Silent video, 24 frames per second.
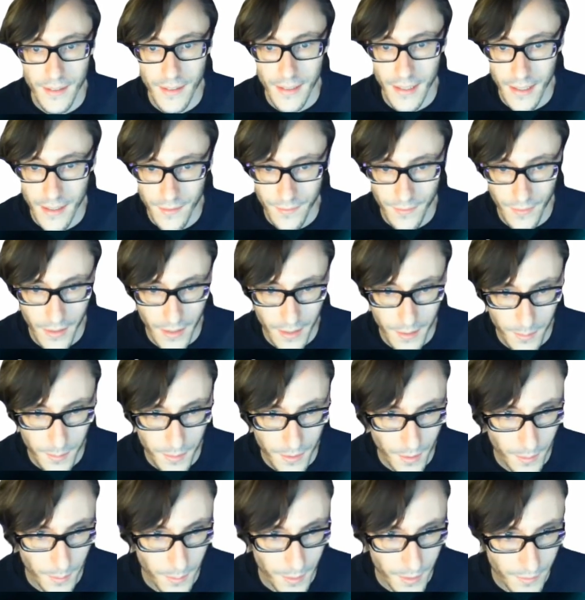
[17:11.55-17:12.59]
the test phase,
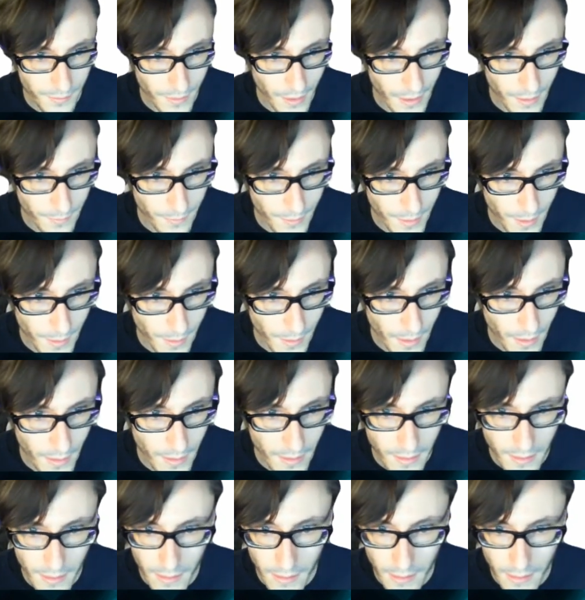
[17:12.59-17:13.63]
which I want to find for you guys.